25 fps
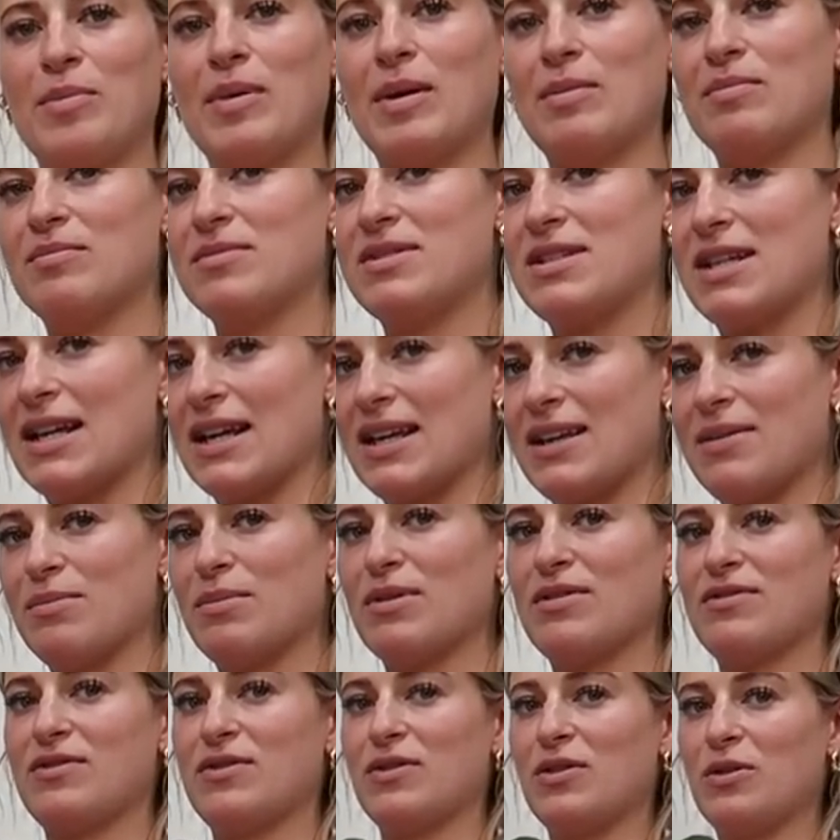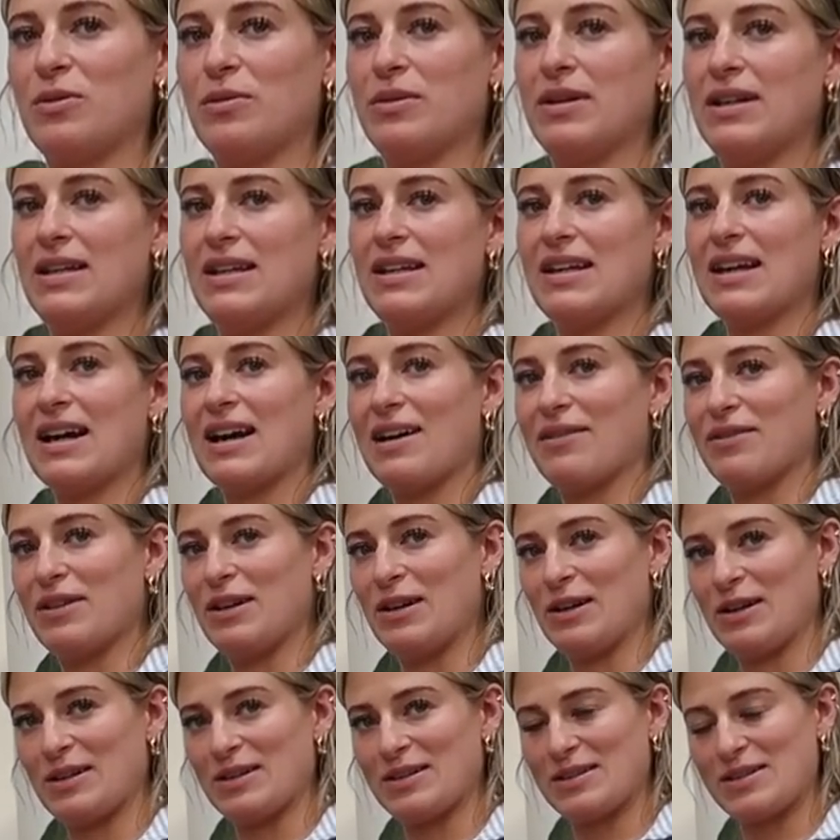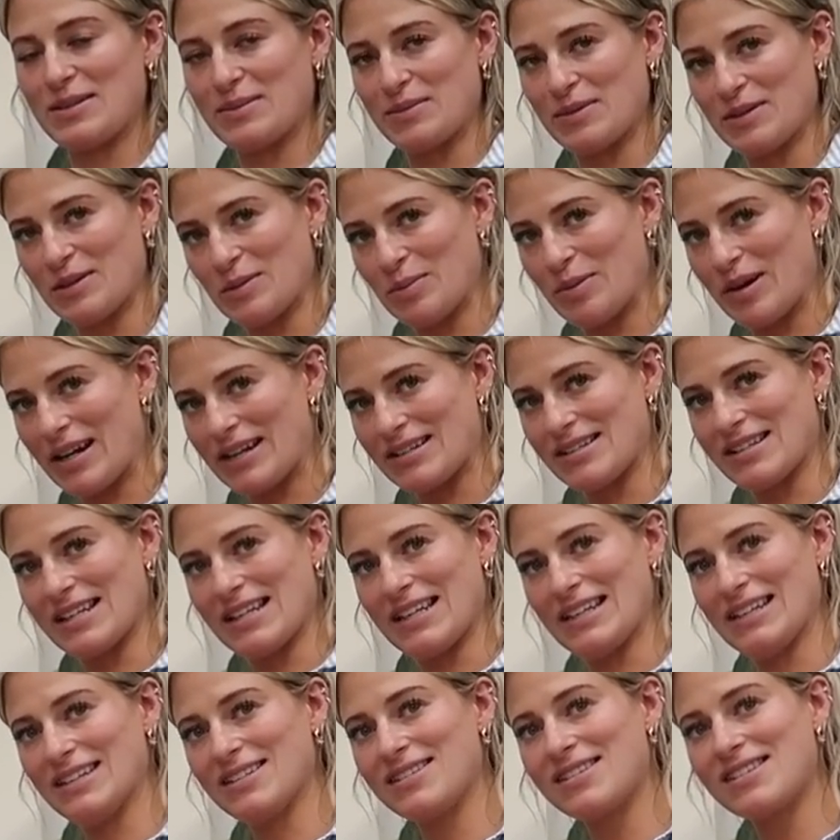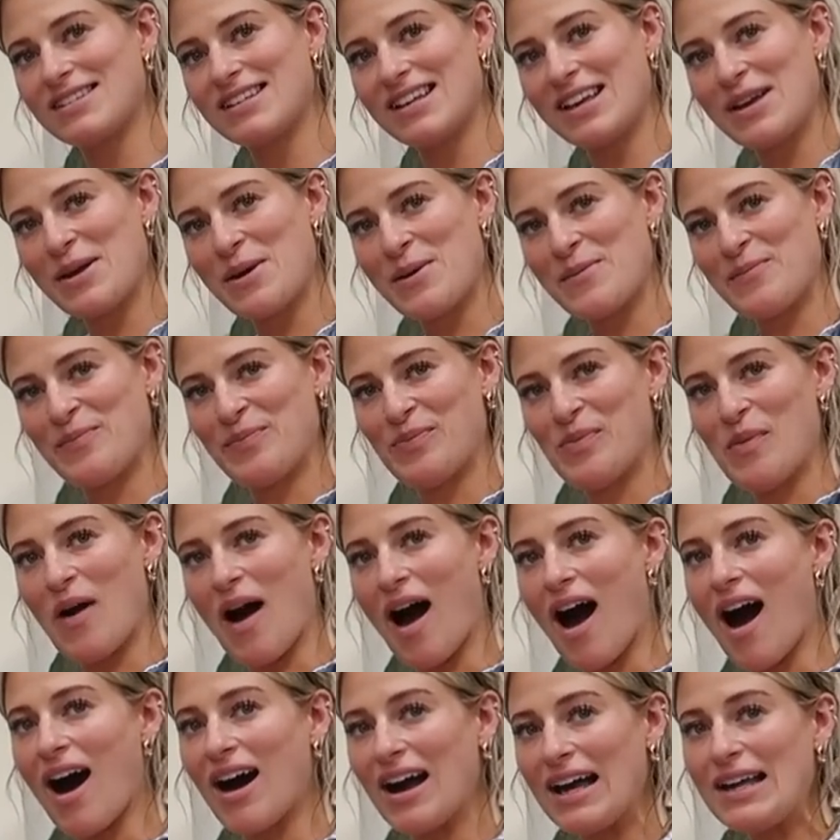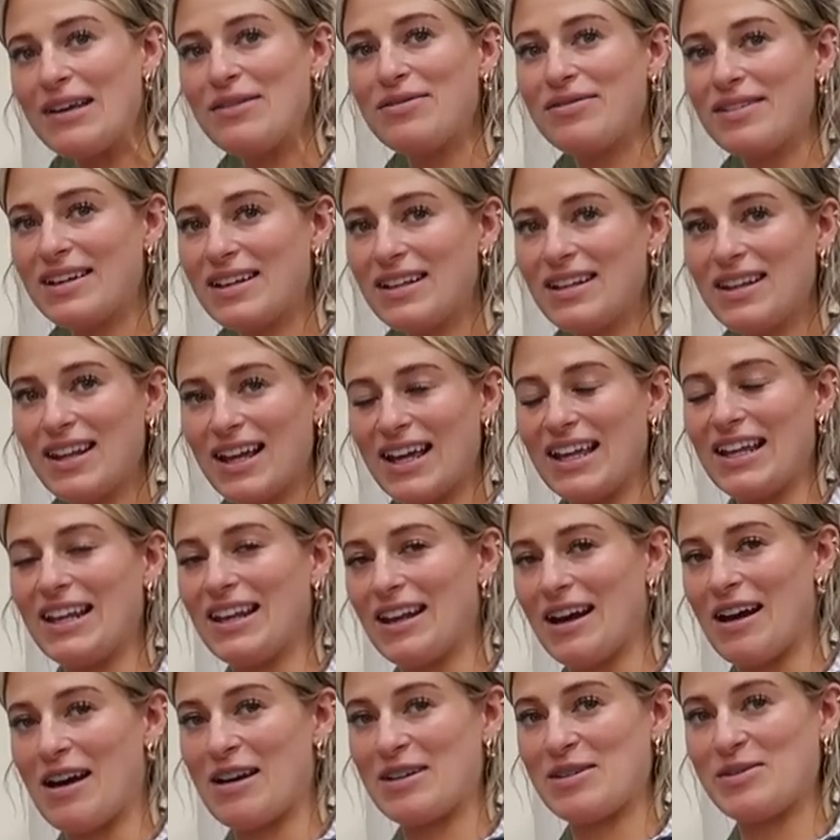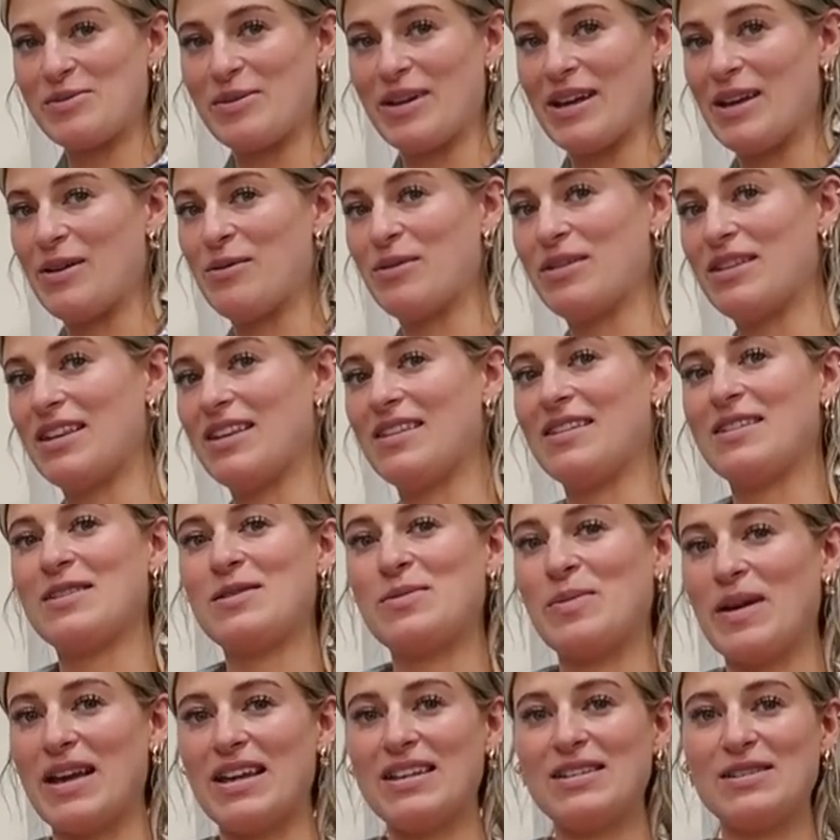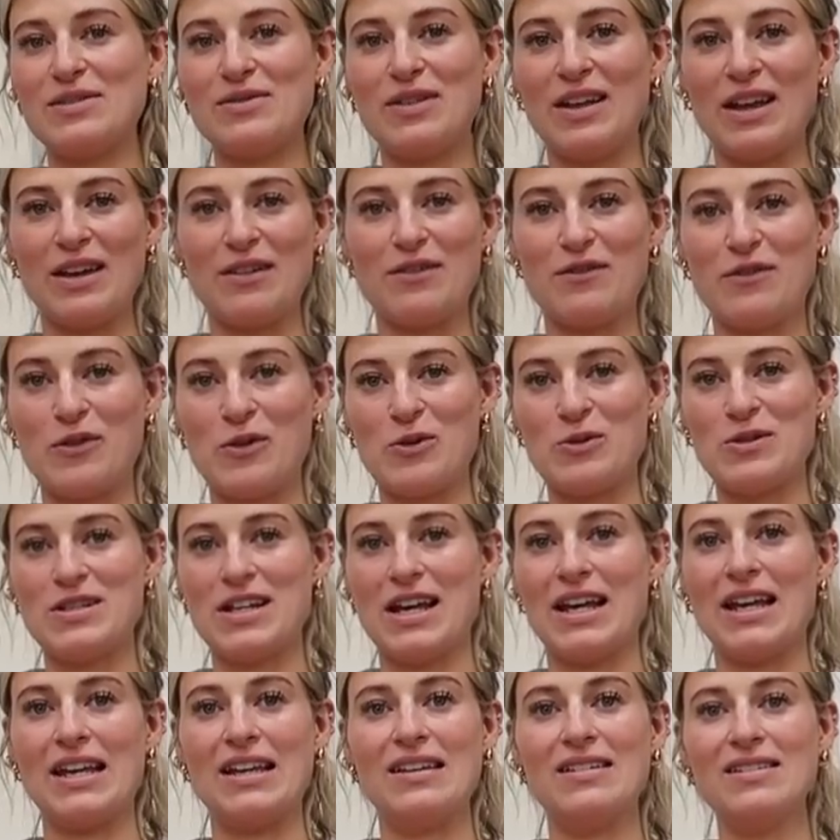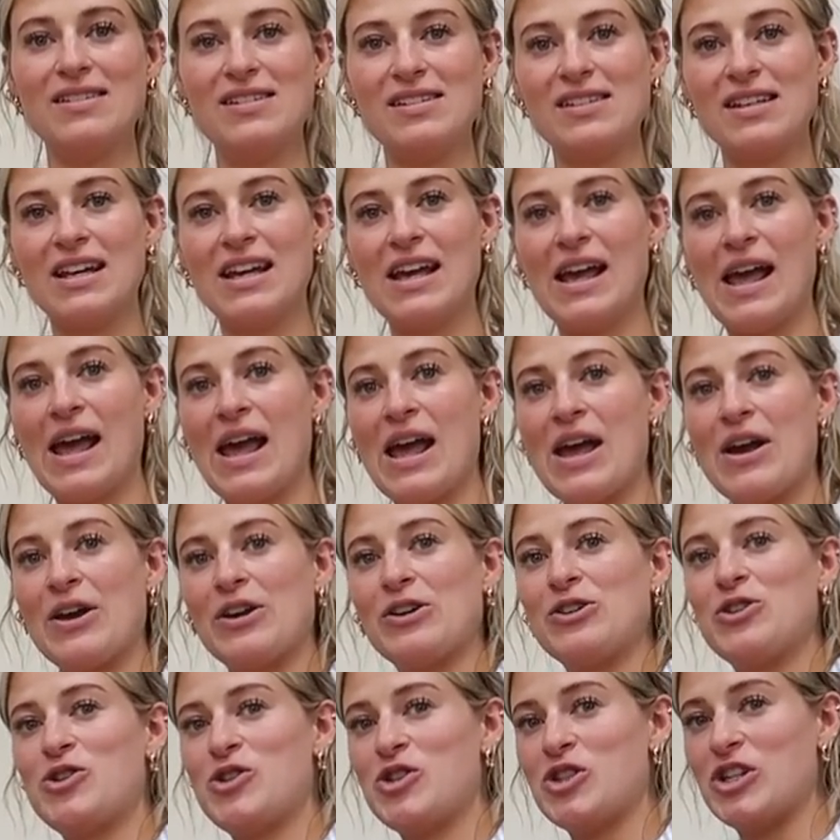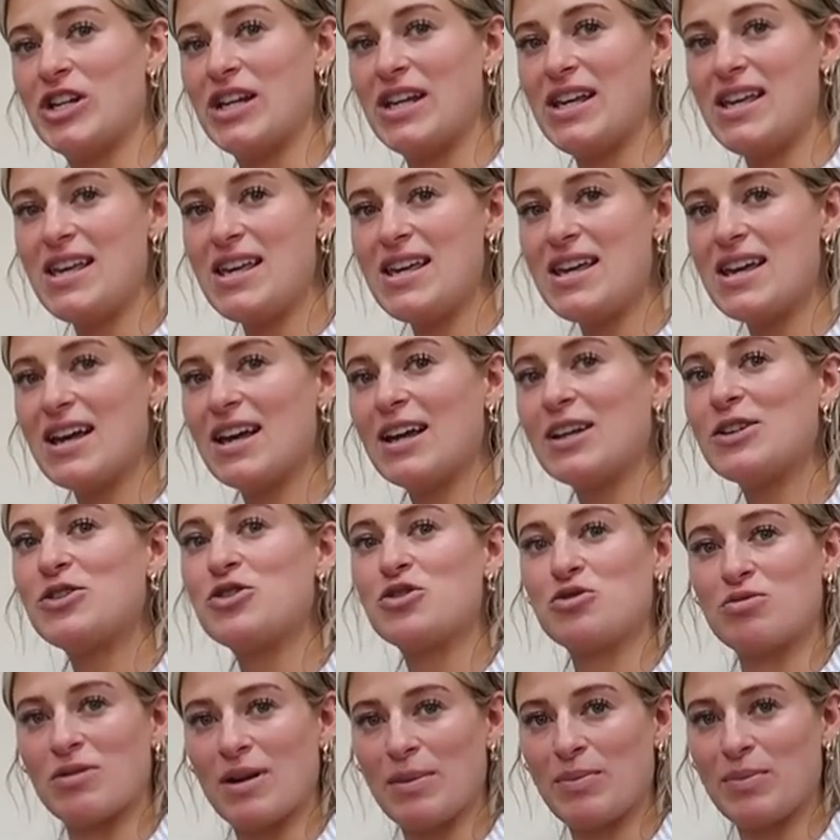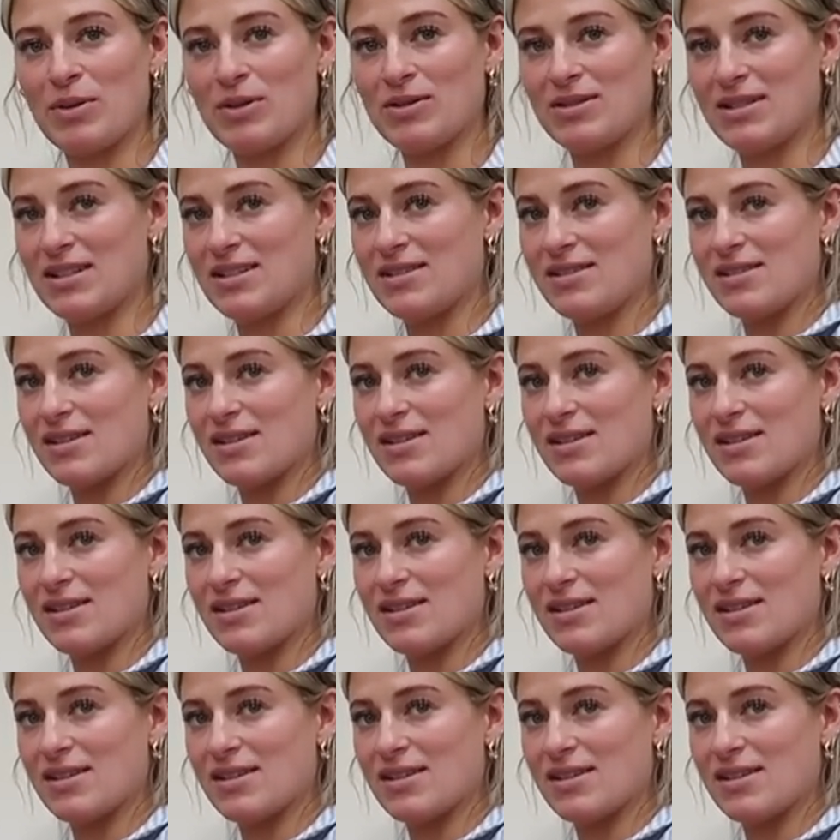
bump date before we have a look at some of the prezzies. I feel like last week, within the space of like four days, she tripled in